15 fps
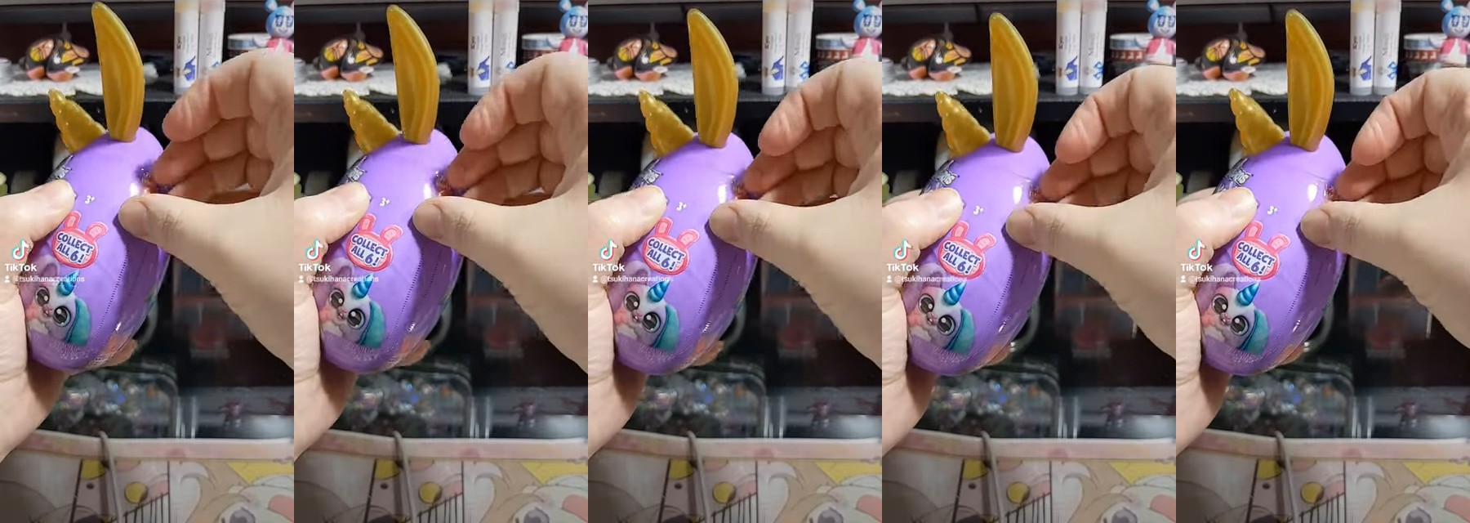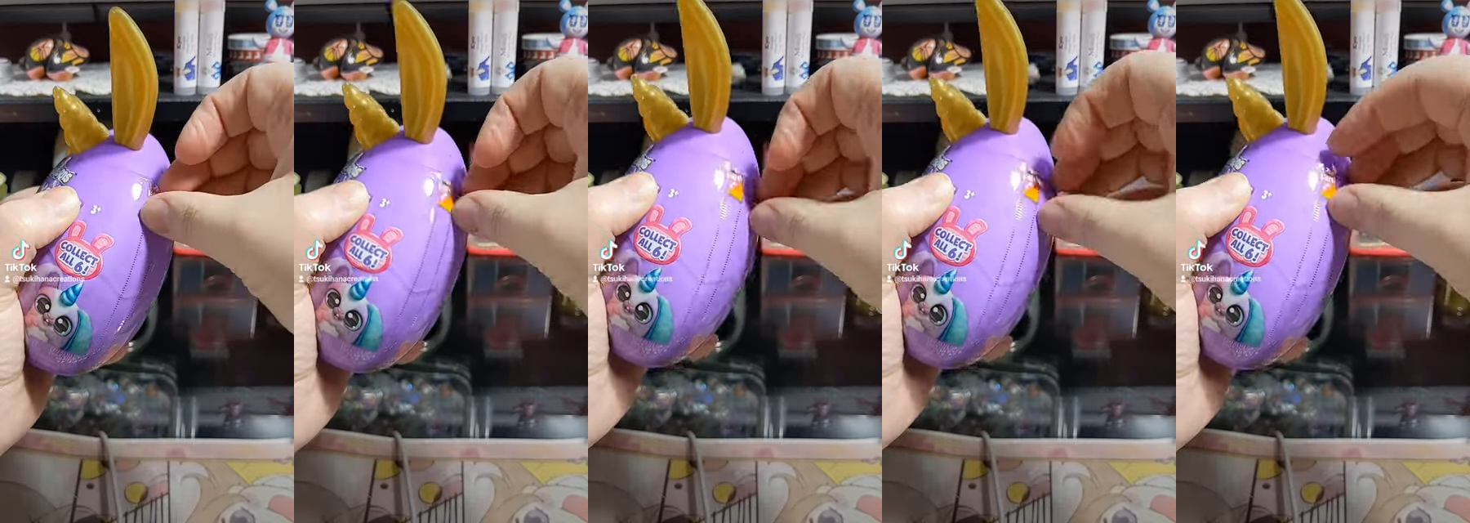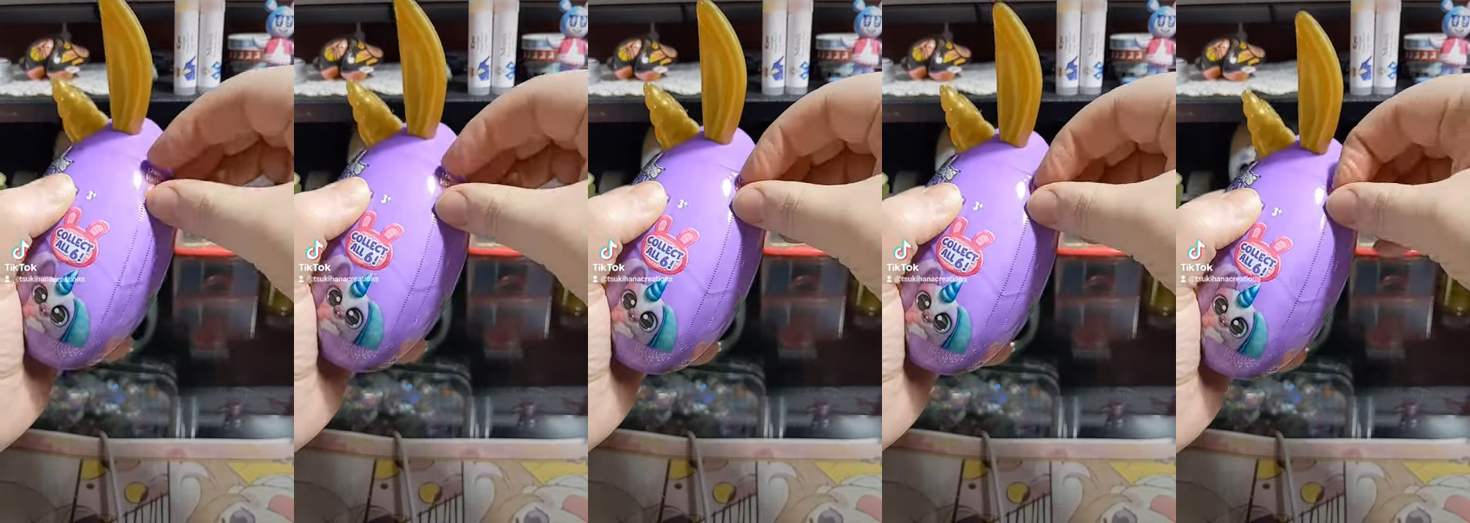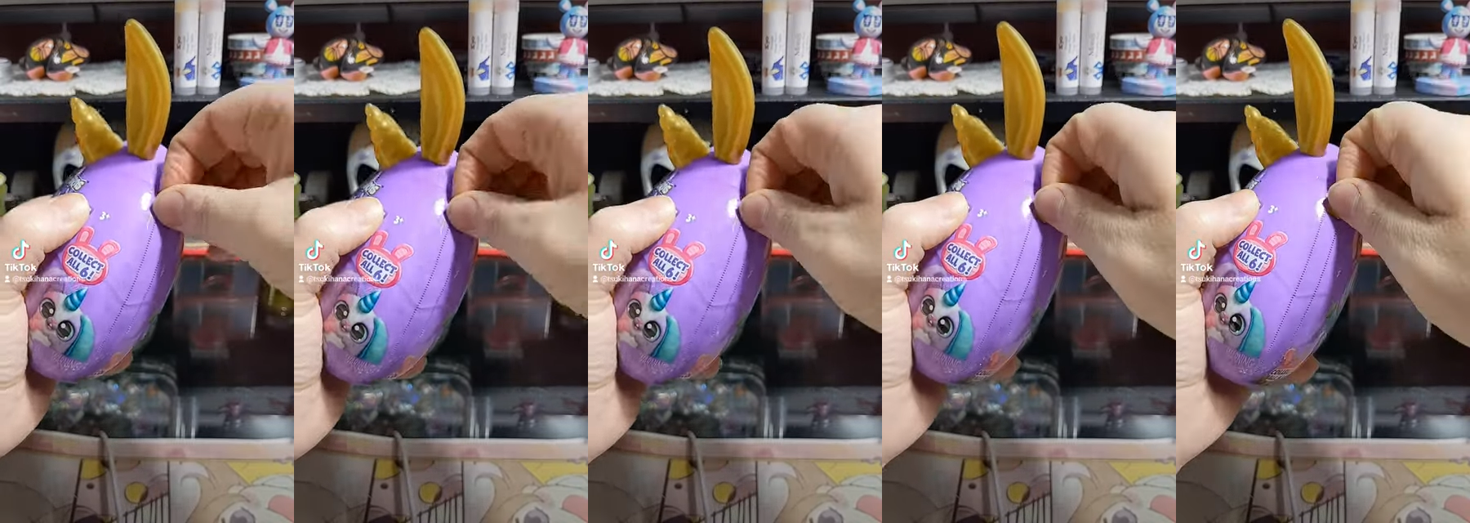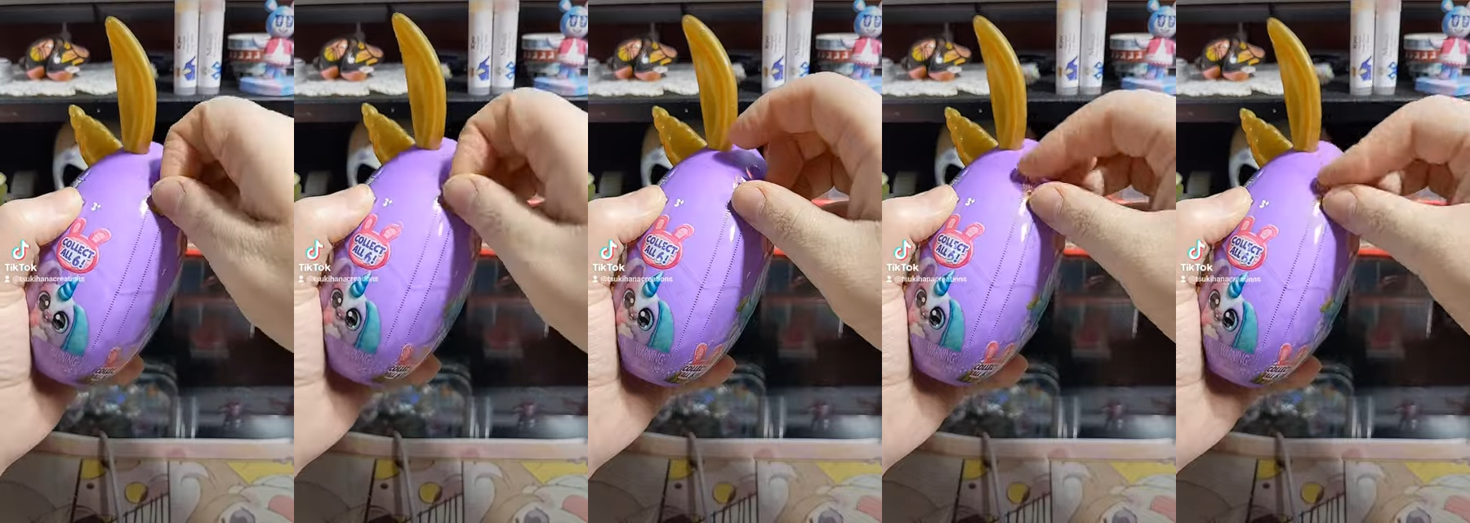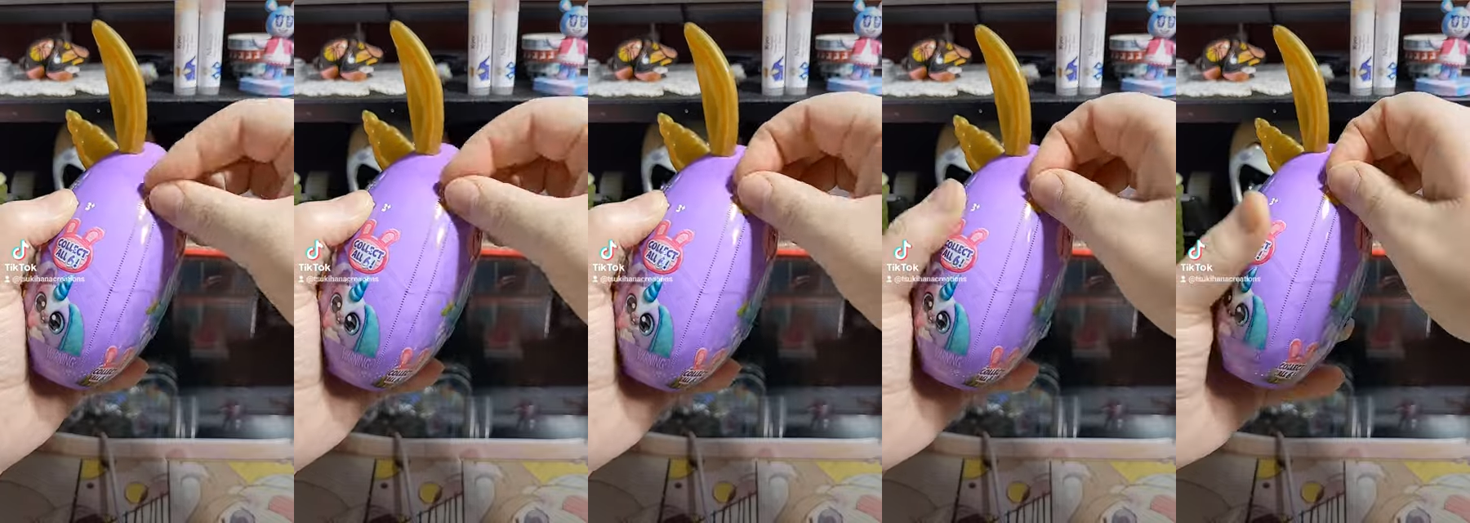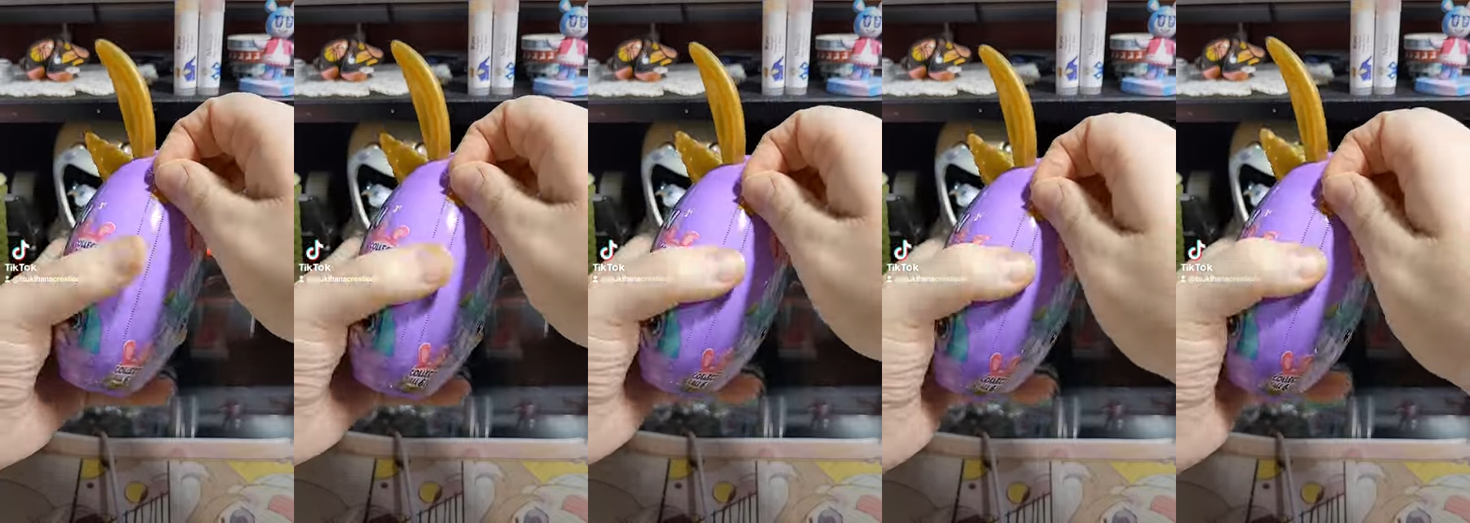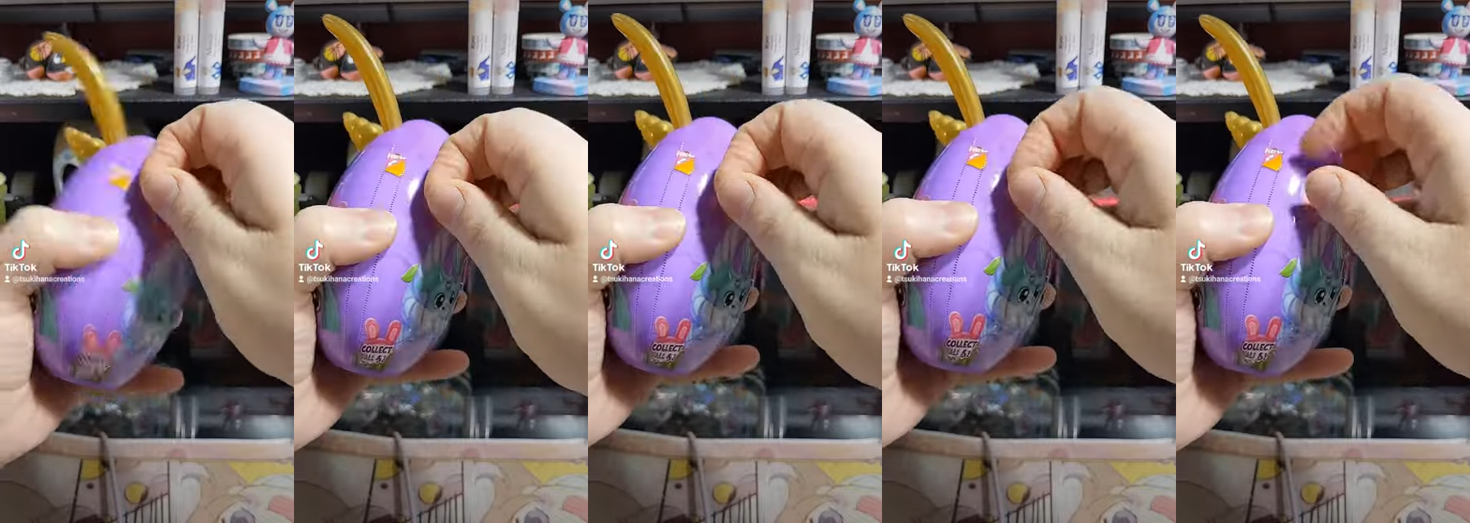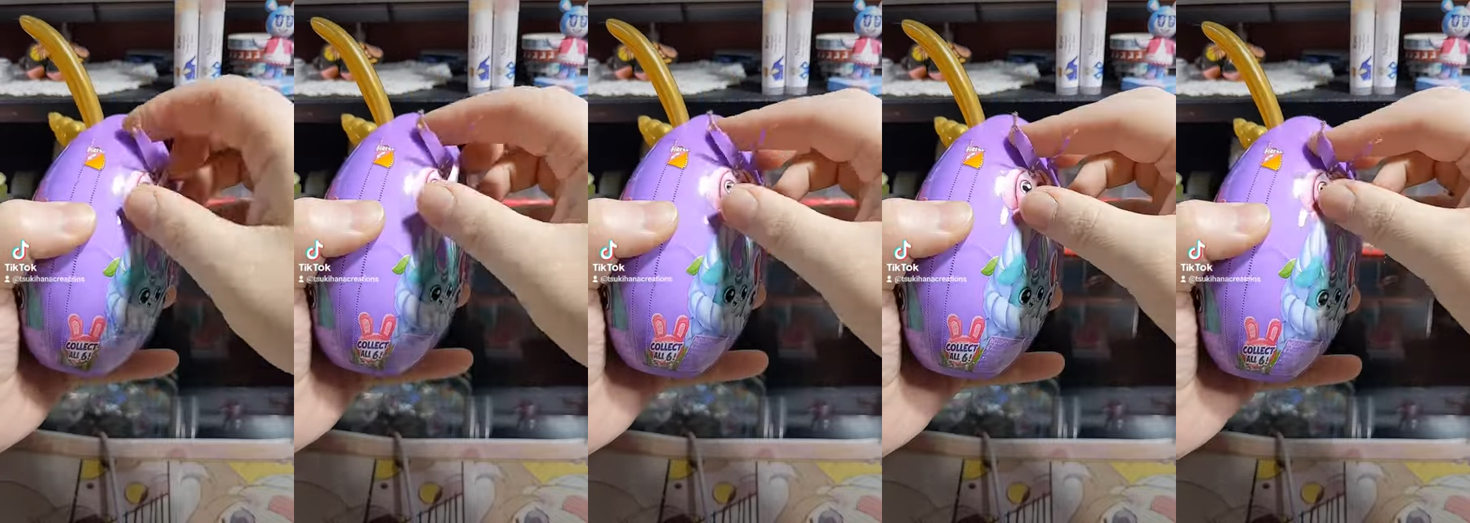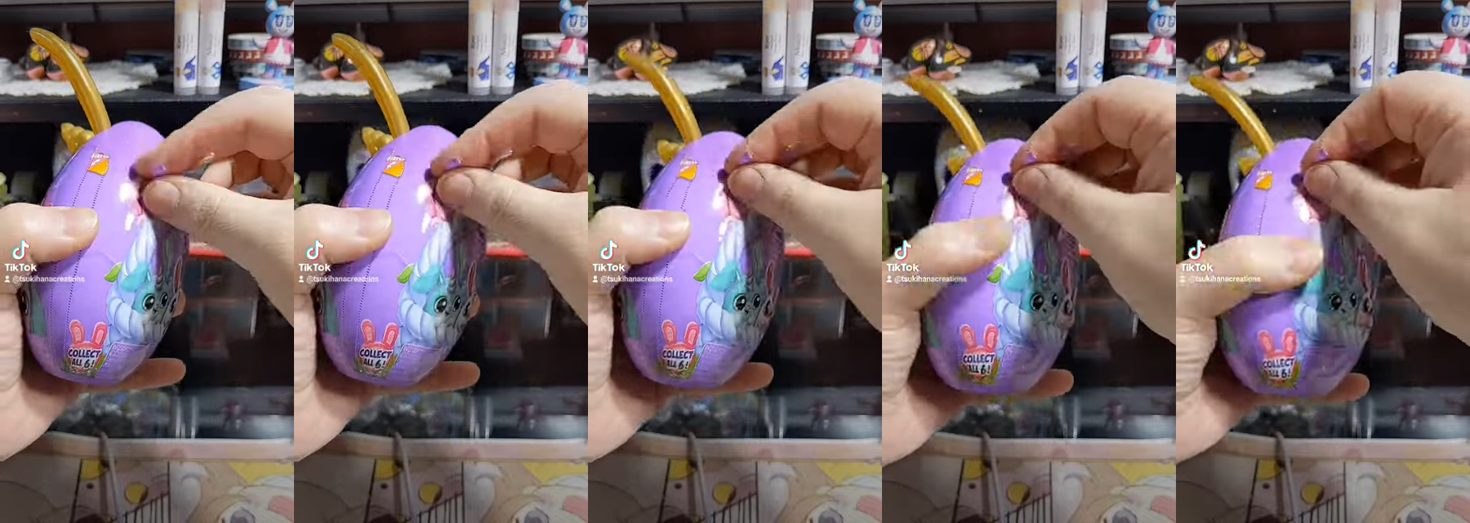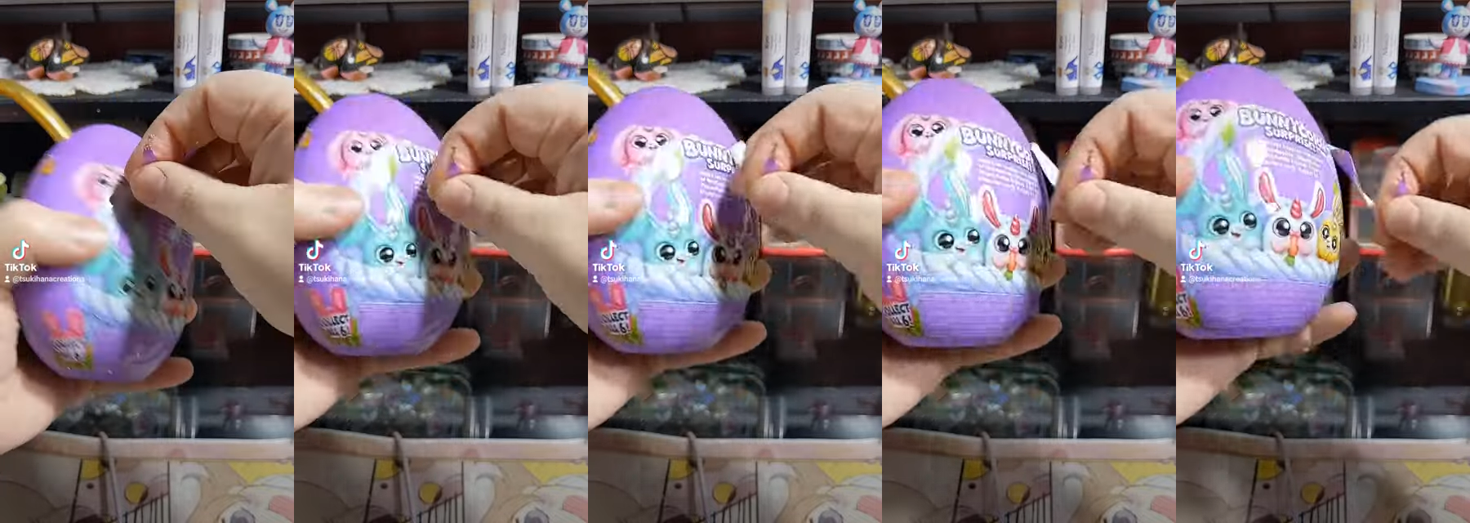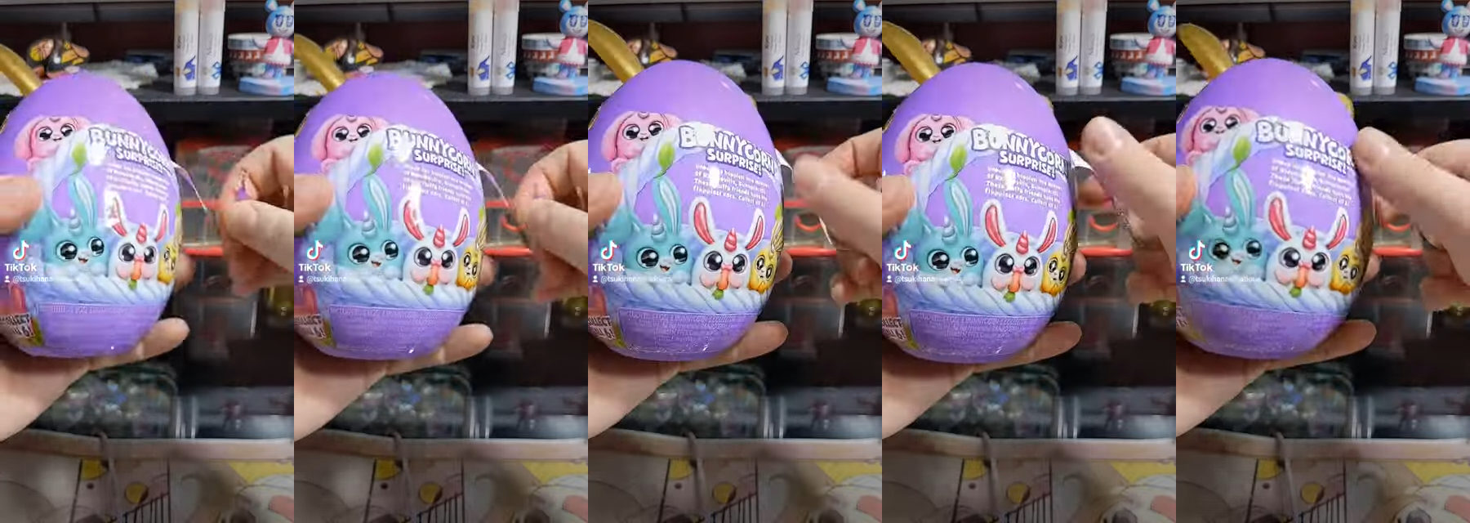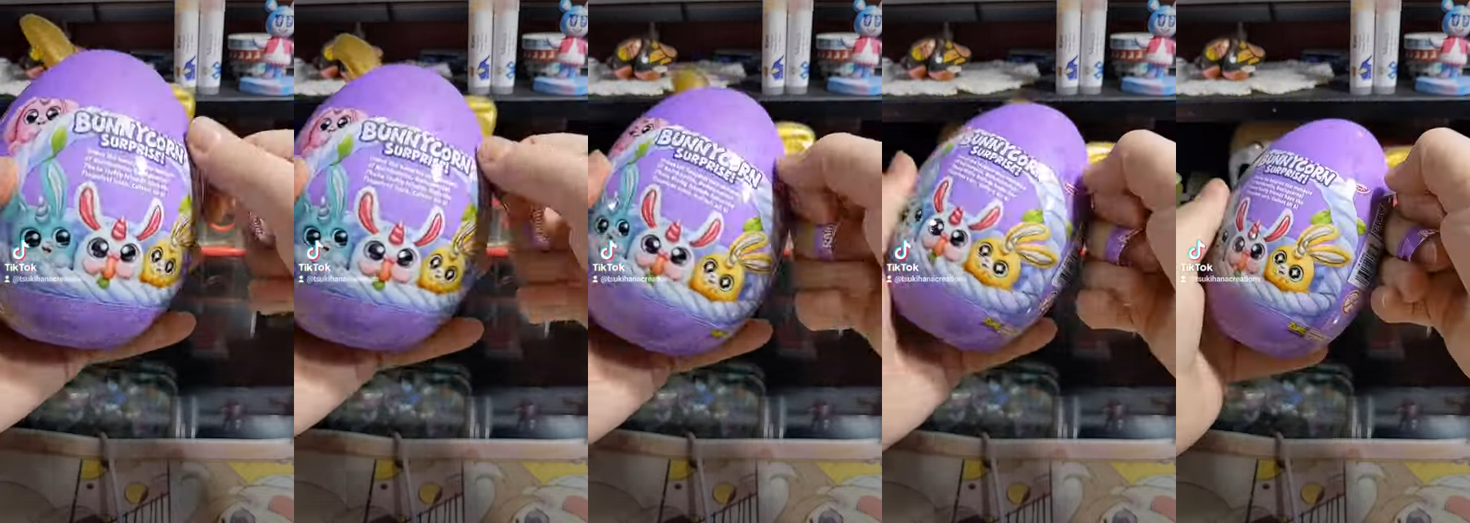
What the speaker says: [unreadable: no face in view]